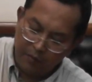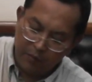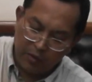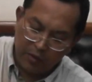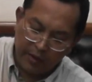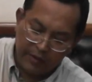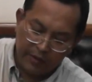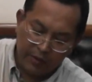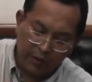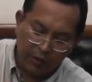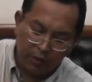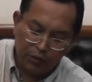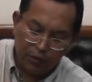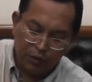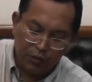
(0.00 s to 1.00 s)
More ice. You can
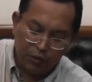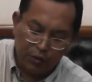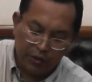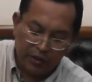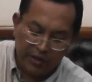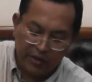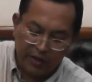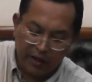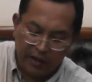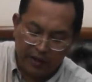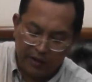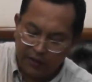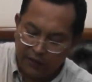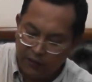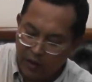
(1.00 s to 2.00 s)
also use crushed
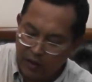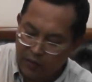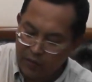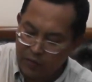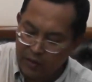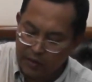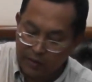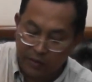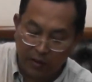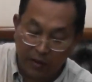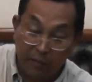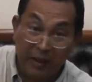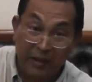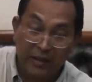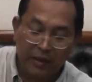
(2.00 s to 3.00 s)
ice if you ever want, but
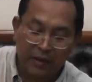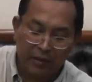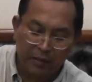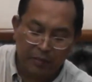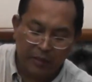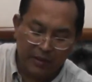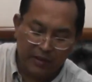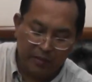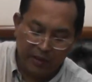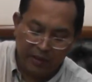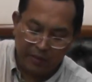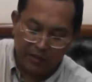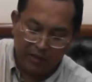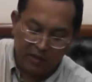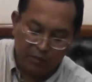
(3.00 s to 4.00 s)
it basically
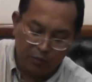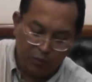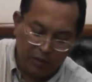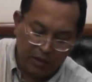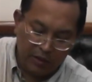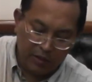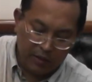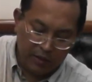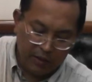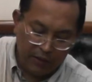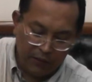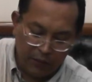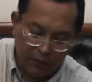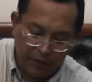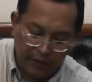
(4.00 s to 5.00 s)
becomes a smoothie
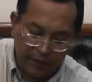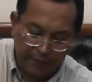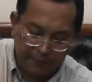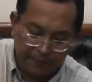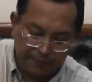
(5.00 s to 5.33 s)
if you want.